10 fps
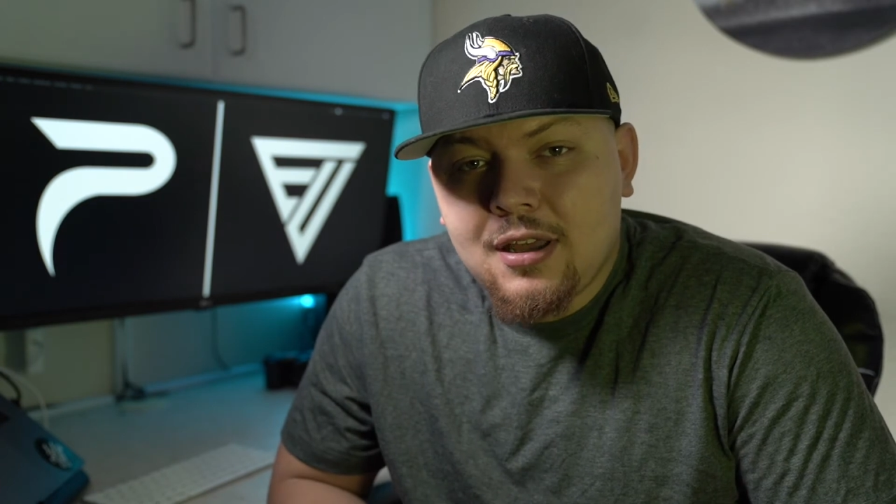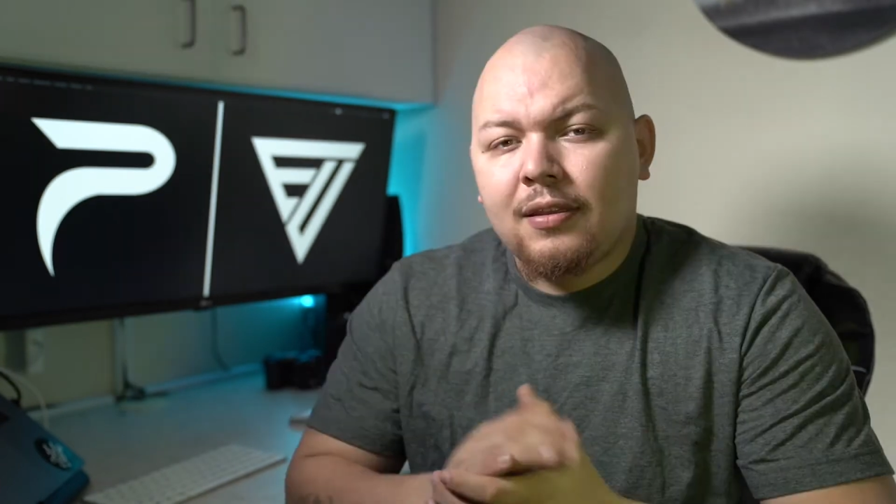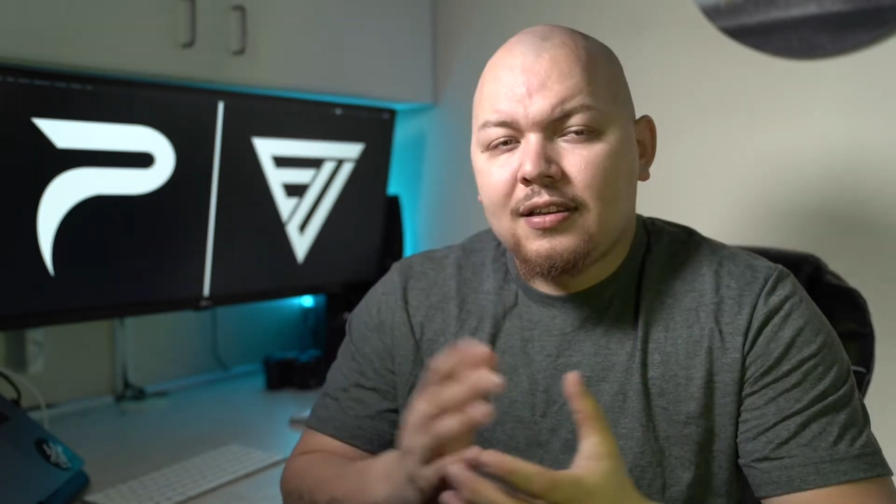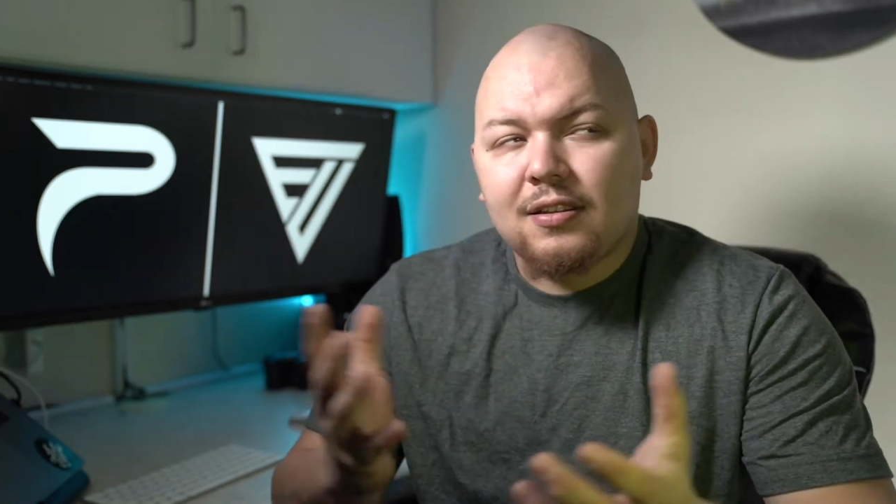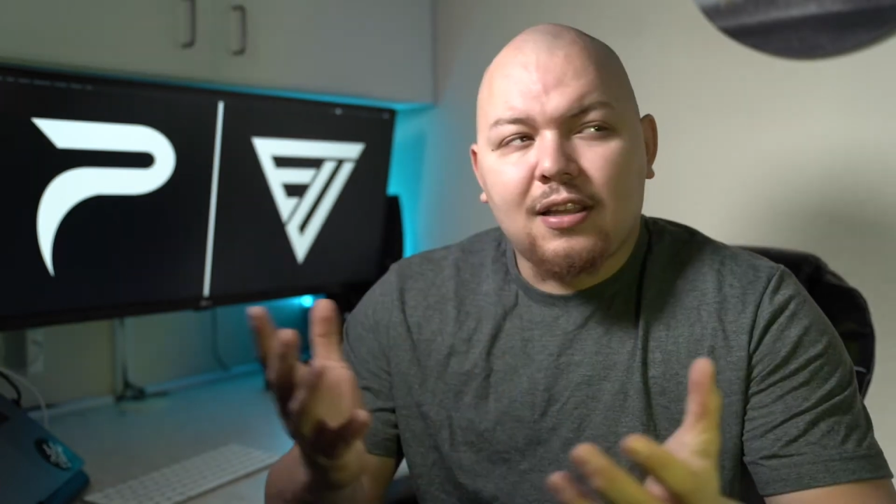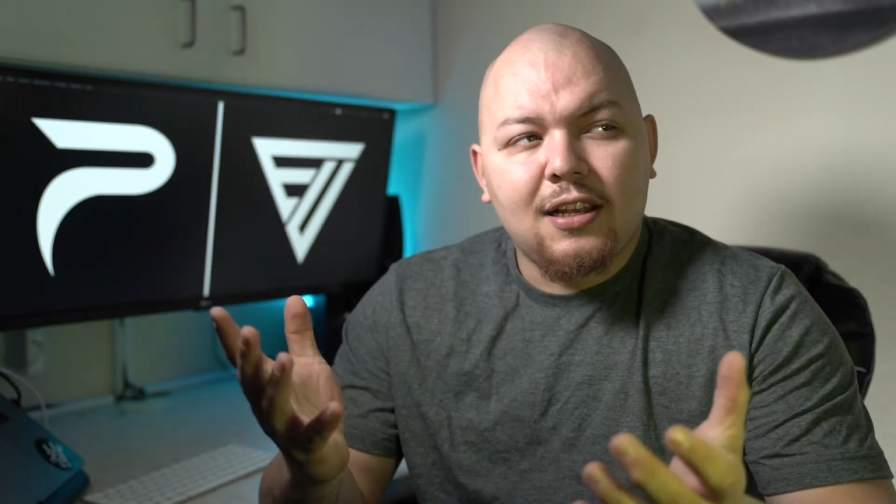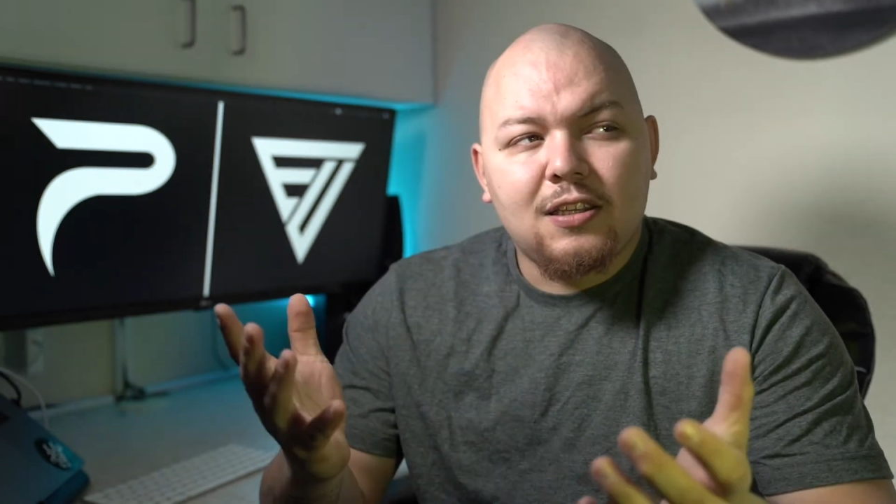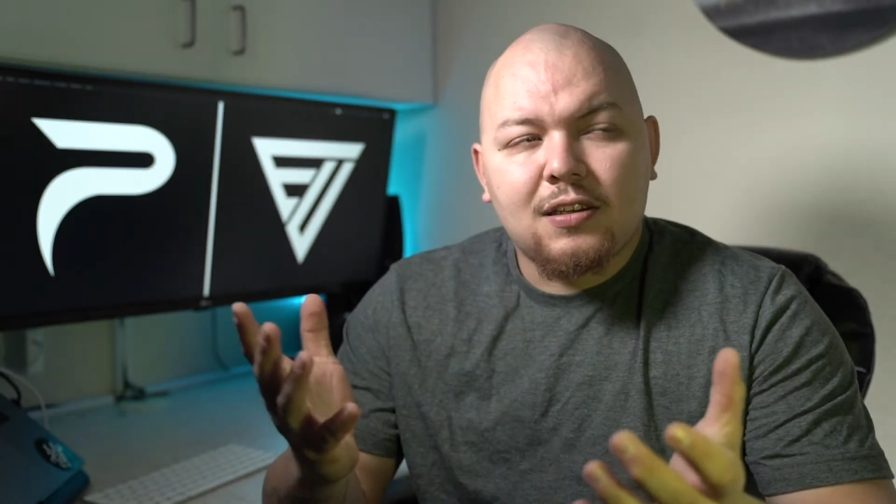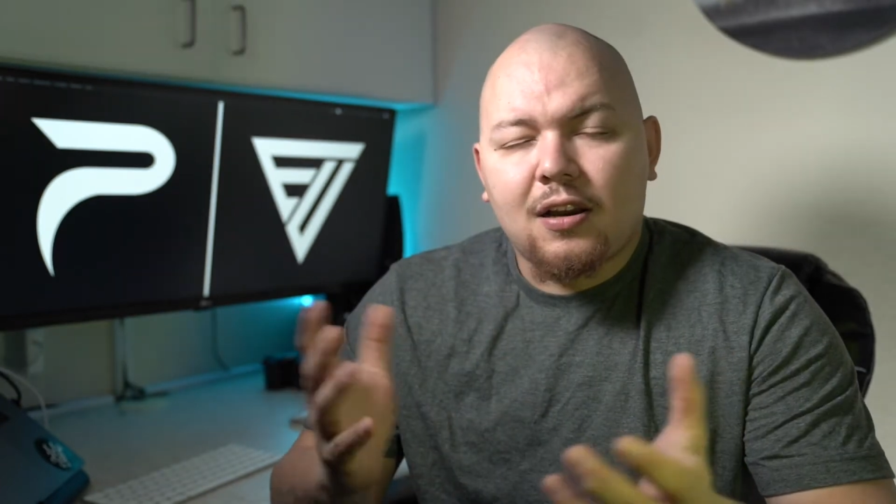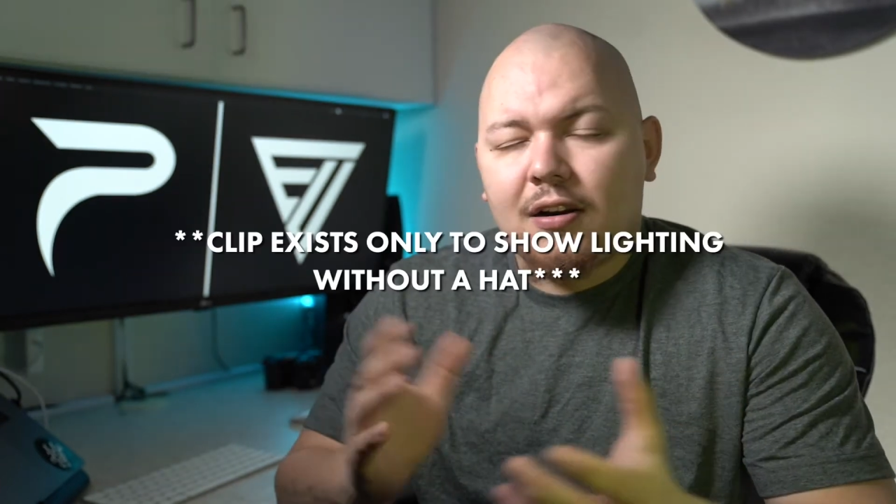These
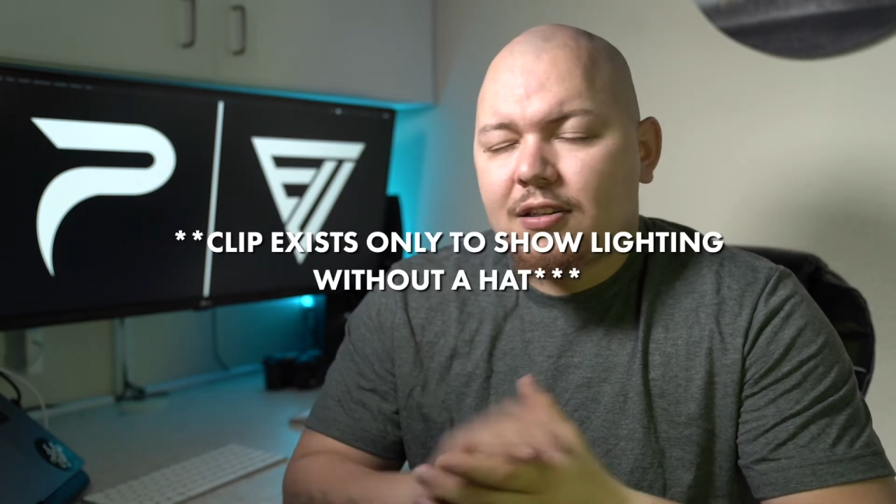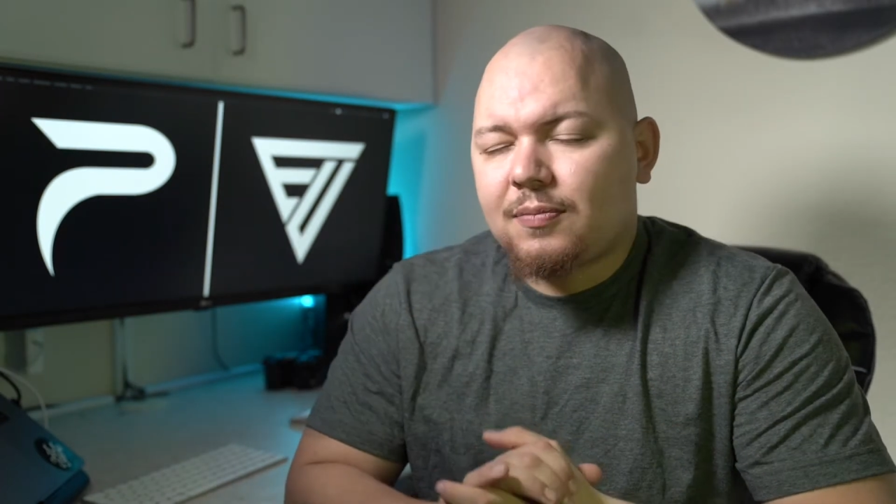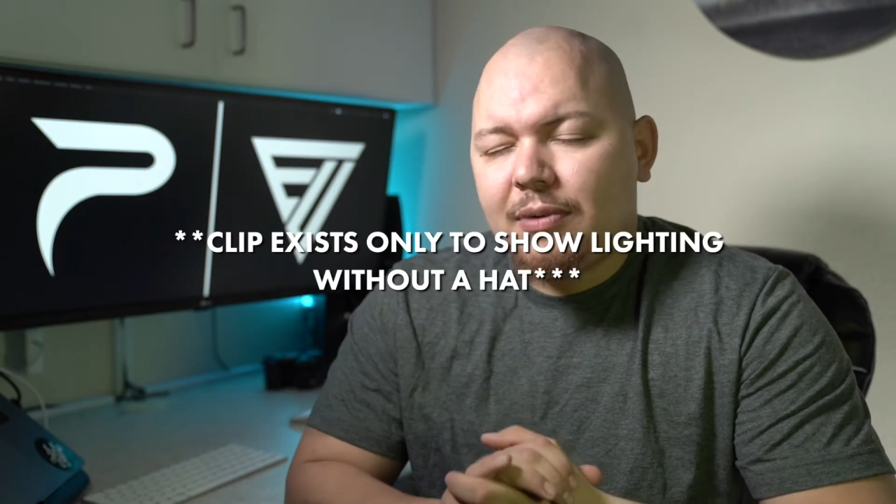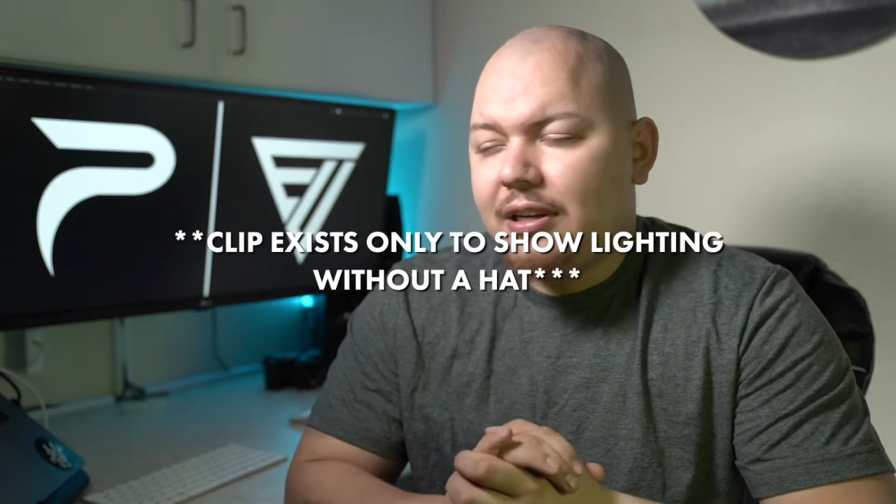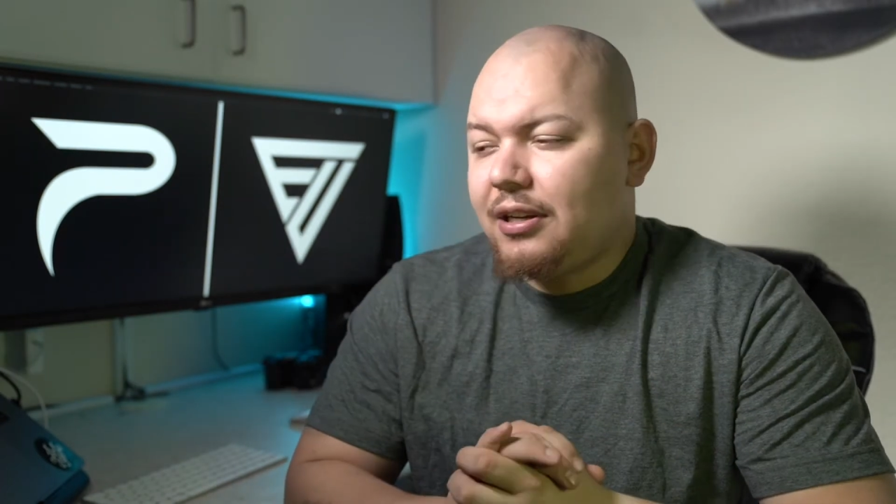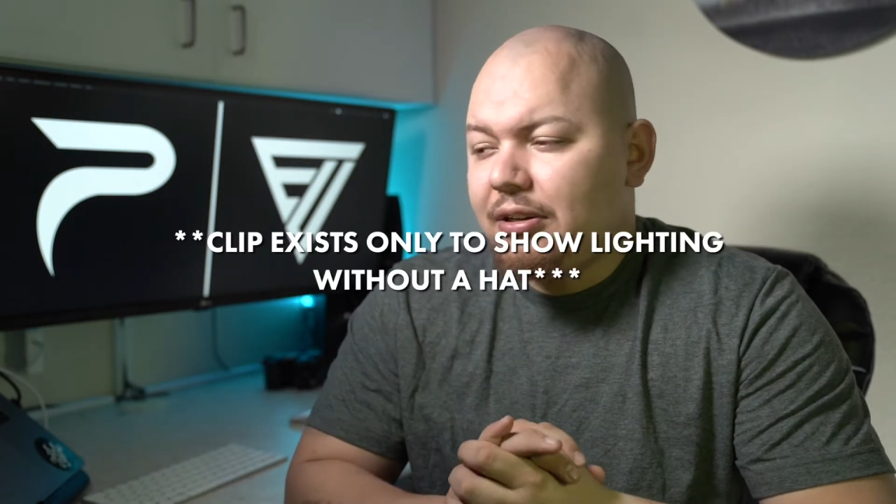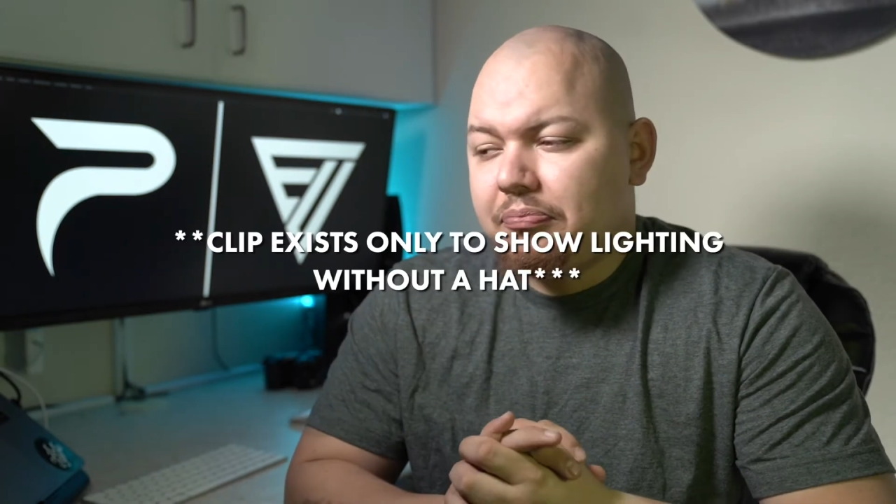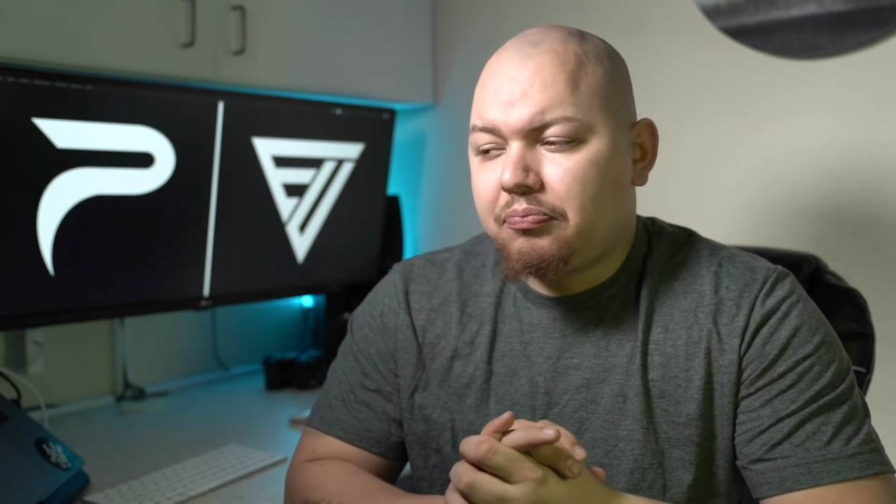lights cost me